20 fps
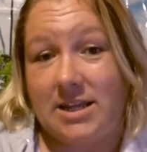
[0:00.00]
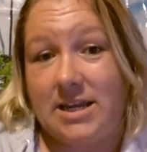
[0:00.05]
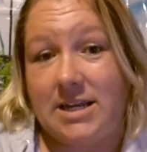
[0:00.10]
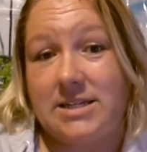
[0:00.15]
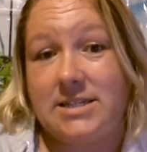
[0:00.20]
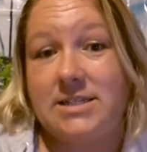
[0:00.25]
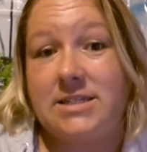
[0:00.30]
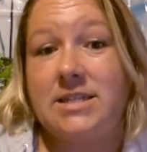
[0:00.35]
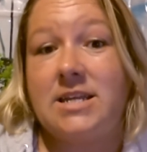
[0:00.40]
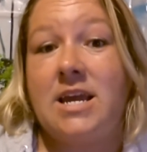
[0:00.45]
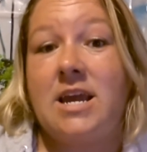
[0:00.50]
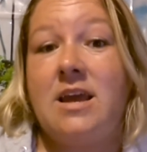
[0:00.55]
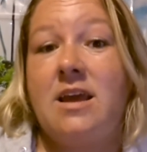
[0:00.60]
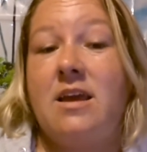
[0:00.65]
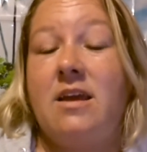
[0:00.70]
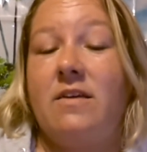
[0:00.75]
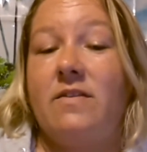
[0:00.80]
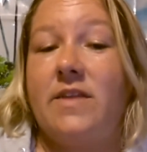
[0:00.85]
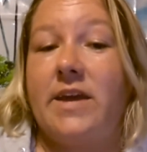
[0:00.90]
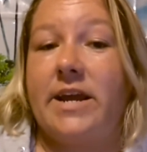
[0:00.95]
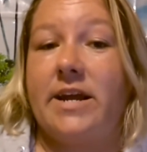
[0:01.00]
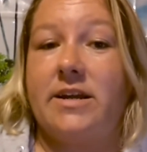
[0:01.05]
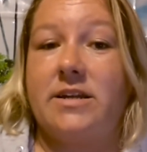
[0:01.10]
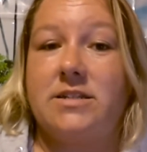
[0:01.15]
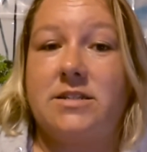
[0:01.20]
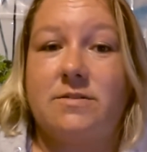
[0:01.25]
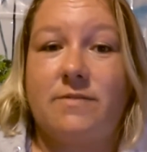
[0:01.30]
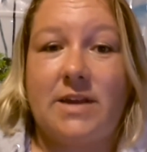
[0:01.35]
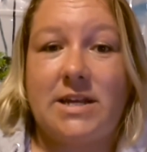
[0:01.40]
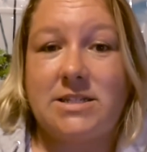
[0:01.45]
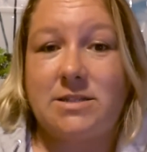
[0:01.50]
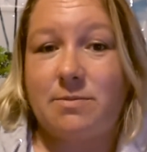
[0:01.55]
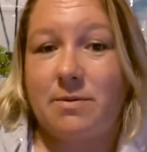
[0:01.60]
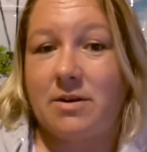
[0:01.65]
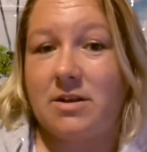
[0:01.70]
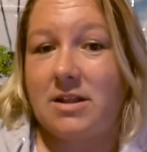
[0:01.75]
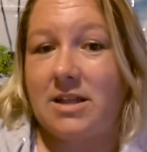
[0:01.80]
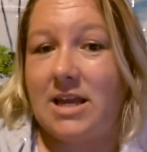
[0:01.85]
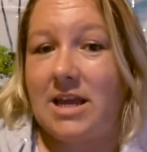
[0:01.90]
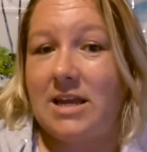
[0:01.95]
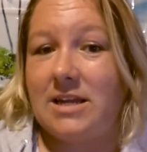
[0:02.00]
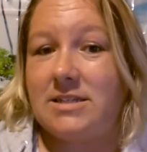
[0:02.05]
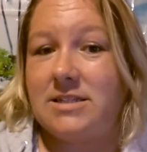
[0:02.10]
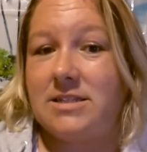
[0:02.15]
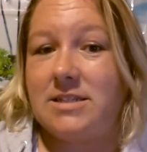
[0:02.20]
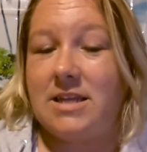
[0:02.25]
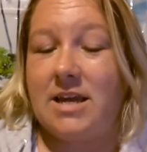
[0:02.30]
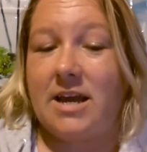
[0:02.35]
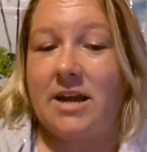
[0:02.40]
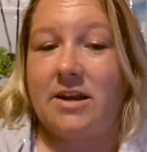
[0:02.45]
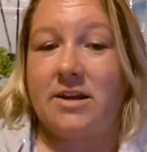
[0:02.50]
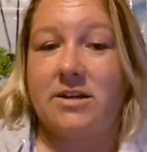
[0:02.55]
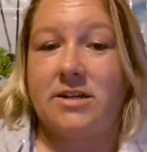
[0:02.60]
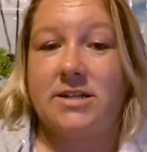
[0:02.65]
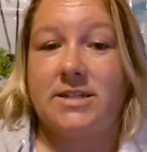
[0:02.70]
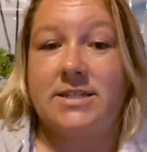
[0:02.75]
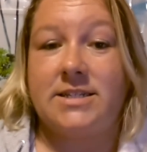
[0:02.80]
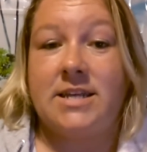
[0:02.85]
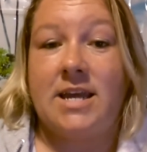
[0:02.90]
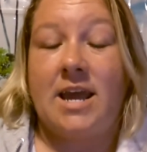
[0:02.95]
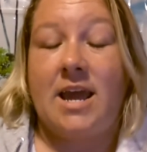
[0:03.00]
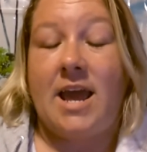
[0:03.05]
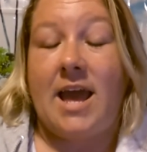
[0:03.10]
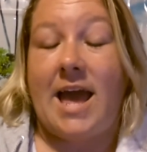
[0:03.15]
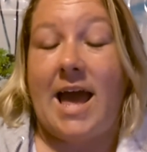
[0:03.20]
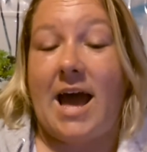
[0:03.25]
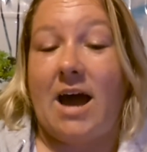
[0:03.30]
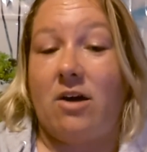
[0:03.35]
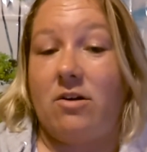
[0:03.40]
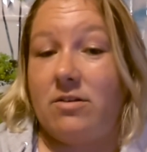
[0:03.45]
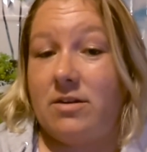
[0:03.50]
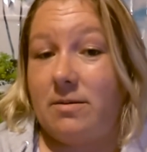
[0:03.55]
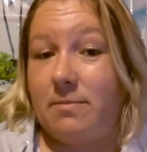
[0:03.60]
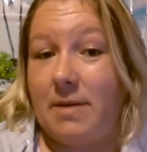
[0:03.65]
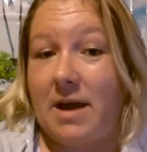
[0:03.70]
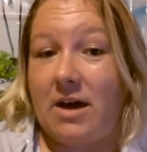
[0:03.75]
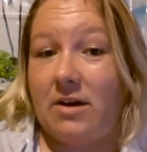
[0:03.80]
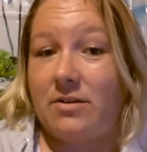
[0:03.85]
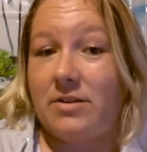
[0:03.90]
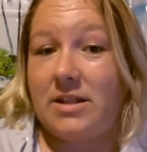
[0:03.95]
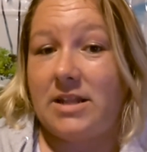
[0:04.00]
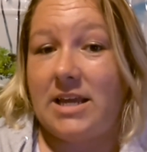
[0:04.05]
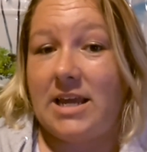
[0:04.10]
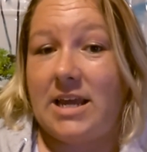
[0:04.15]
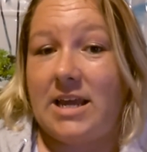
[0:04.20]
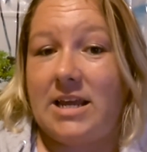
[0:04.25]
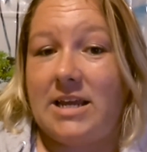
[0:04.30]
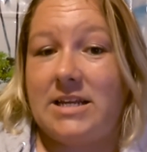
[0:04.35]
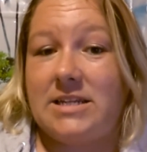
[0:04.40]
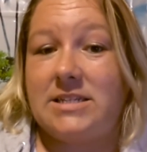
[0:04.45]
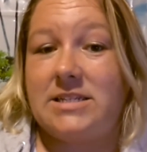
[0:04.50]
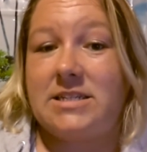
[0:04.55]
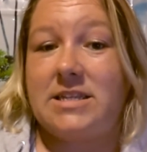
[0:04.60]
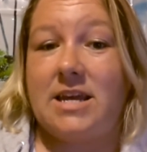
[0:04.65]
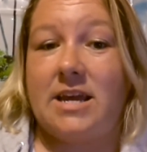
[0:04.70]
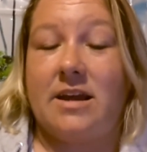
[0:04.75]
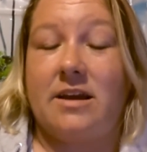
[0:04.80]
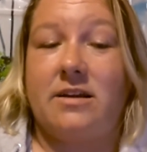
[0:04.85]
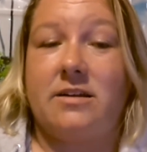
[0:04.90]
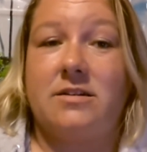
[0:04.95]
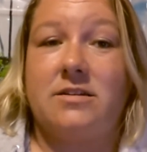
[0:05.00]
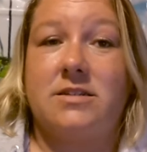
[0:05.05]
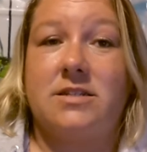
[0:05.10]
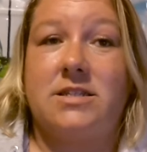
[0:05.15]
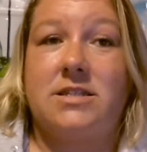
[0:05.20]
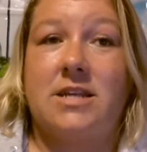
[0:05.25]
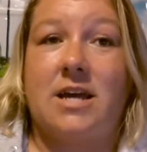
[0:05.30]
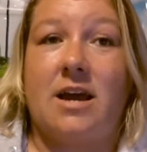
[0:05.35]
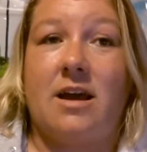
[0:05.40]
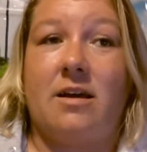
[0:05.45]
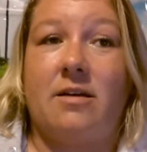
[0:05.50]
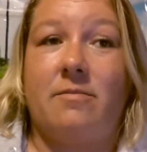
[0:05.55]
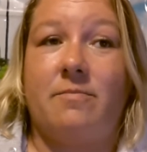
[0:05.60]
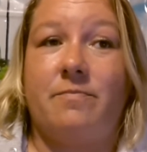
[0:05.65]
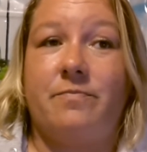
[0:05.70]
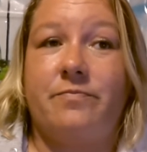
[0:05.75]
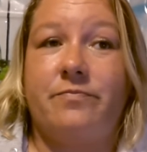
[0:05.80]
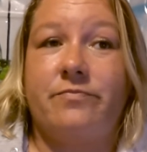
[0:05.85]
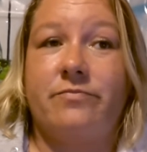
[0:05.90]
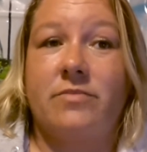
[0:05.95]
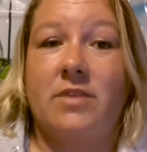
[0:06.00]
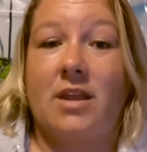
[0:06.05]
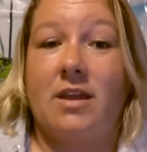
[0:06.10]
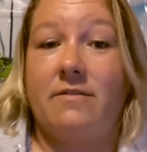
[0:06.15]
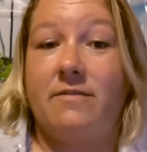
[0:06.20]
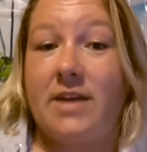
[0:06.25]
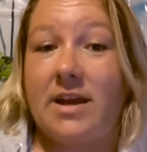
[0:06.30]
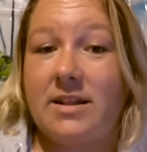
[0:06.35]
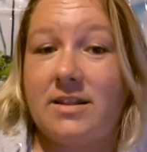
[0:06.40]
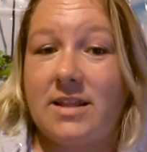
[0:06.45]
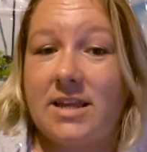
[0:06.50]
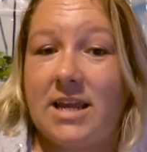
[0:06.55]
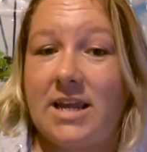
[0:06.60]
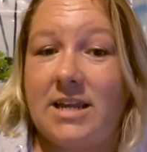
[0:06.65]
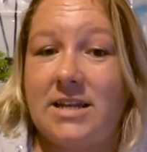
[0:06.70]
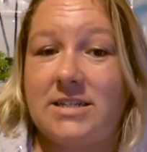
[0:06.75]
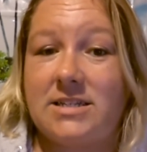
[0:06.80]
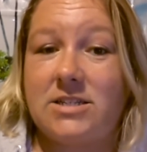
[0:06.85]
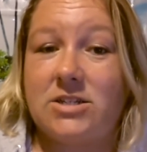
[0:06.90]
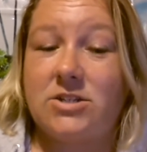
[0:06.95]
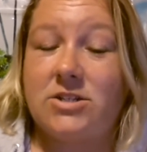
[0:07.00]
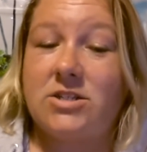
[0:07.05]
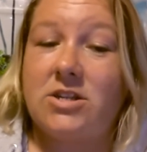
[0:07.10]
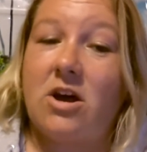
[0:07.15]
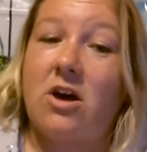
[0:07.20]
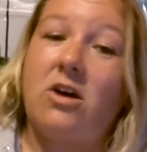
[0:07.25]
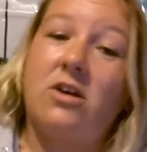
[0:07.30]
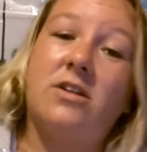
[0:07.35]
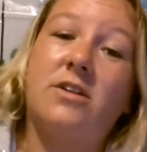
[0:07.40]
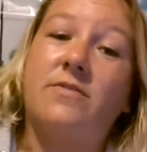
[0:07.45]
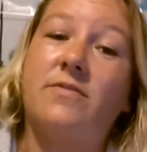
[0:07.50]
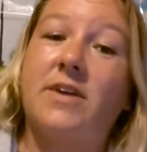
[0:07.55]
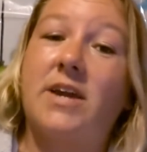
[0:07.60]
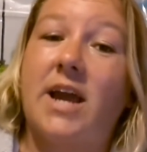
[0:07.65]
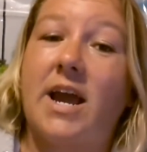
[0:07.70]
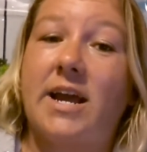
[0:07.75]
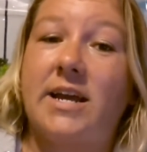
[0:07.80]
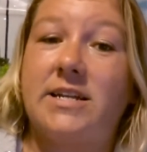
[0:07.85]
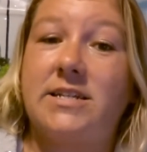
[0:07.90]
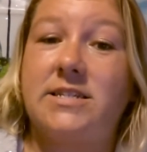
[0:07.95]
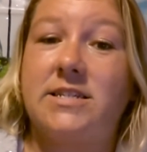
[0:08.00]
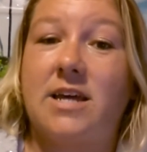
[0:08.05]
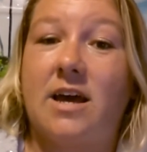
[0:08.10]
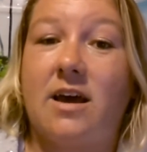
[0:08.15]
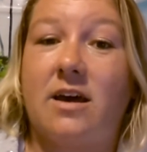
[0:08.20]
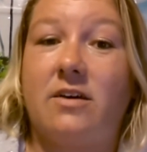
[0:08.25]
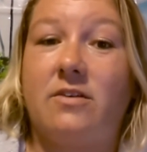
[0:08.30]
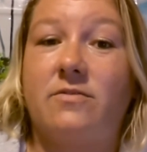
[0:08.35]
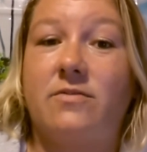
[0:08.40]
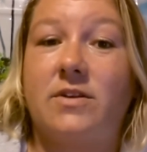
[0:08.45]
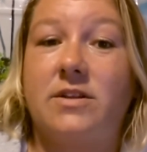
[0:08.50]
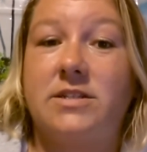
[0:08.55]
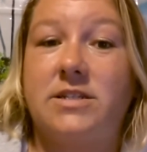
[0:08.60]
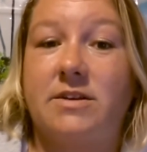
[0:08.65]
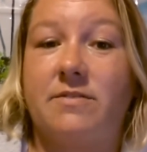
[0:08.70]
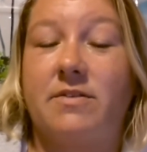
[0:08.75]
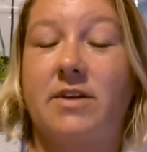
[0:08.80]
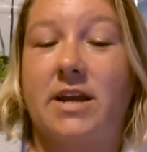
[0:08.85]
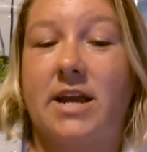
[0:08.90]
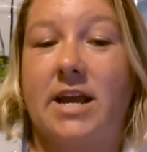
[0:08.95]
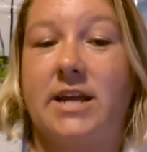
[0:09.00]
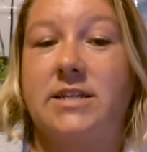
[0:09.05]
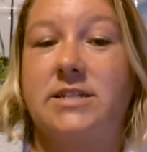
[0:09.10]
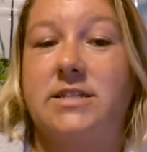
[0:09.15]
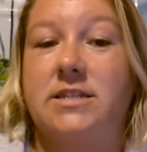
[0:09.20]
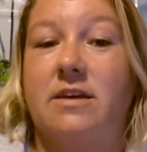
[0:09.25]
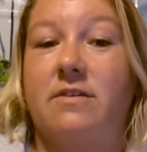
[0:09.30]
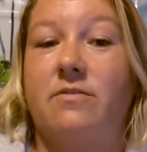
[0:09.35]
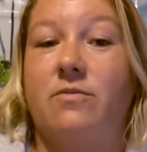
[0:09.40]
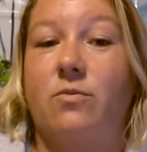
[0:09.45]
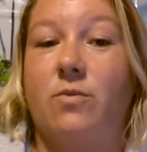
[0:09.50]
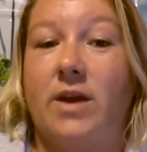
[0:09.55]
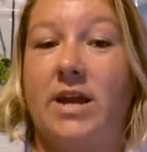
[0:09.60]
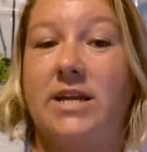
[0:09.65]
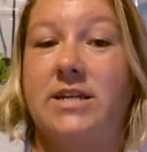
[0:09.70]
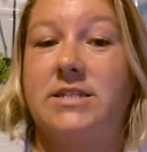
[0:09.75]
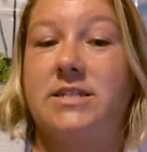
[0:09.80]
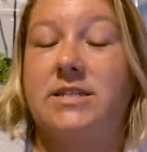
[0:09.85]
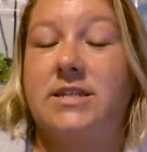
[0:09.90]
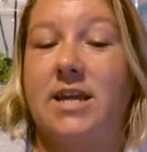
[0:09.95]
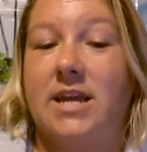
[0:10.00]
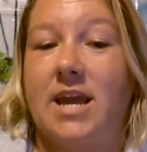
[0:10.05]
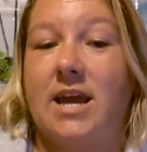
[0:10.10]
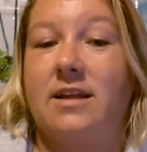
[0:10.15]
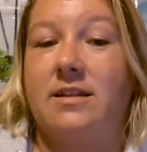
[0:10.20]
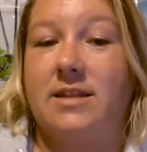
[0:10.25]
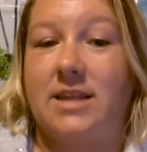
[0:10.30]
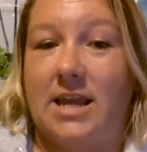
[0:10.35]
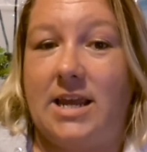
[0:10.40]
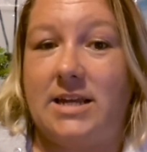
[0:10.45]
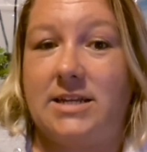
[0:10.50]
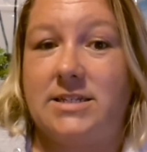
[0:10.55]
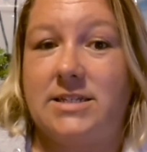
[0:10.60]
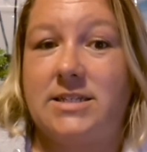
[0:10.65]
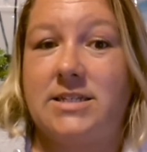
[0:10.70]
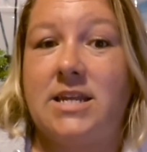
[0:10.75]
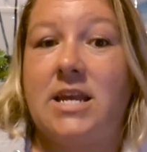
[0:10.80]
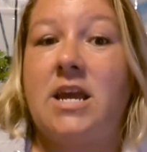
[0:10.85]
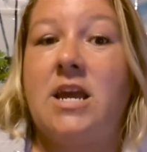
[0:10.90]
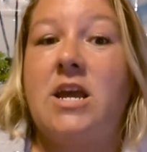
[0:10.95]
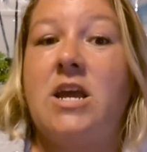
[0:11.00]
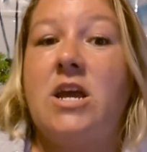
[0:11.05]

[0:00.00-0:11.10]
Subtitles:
leads, there's Facebook leads, there's out and about leads, there's event leads. There's all different kinds of ways to get leads.